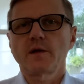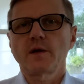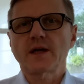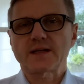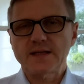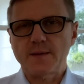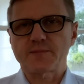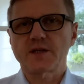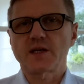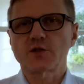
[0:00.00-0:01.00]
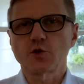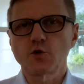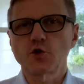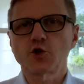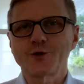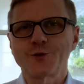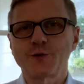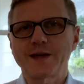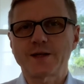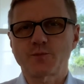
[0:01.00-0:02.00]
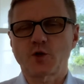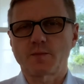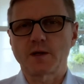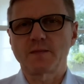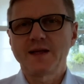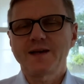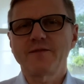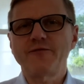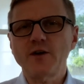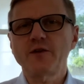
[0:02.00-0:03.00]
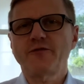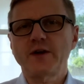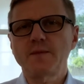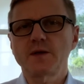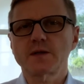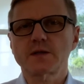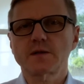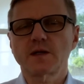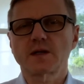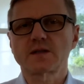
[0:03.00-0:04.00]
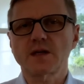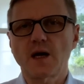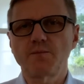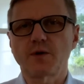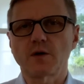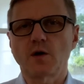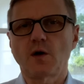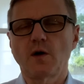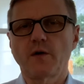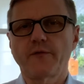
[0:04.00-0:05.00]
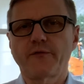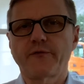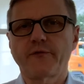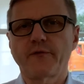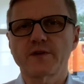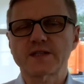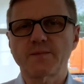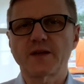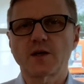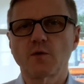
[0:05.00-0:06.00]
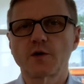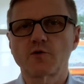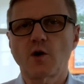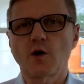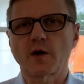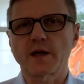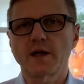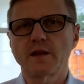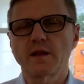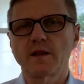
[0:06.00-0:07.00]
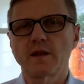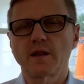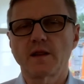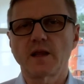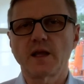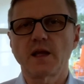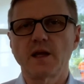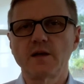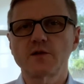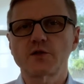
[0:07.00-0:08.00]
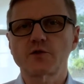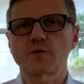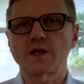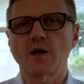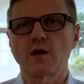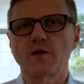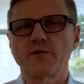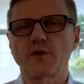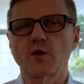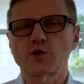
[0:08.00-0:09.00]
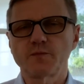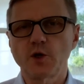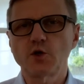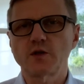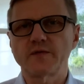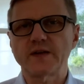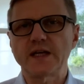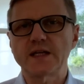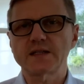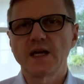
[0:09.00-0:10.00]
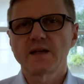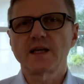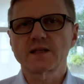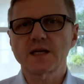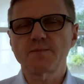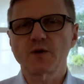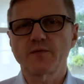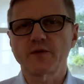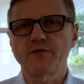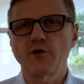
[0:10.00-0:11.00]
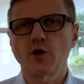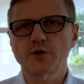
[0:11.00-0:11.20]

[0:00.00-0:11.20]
accept a solution to that problem. A very famous example of something going wrong in the industry of automotive is the example of the Ford